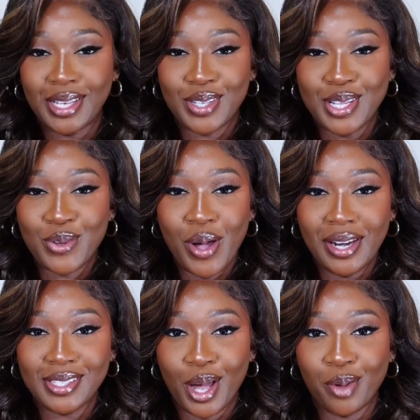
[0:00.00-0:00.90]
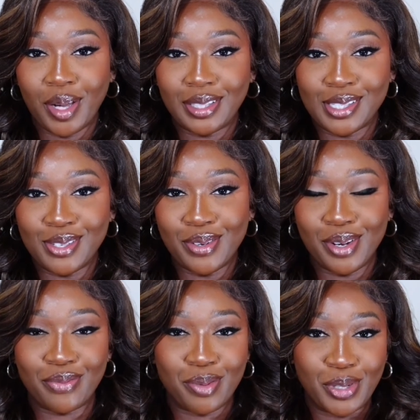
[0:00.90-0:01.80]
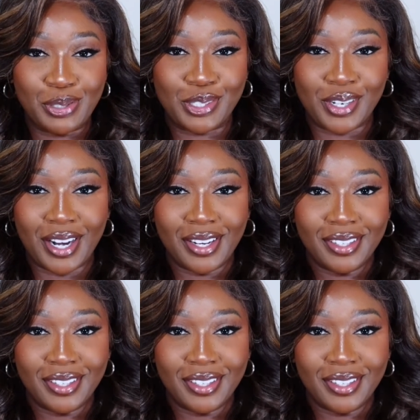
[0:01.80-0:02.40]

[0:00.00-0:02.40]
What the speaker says: so let's go ahead and talk about this unit from Outre.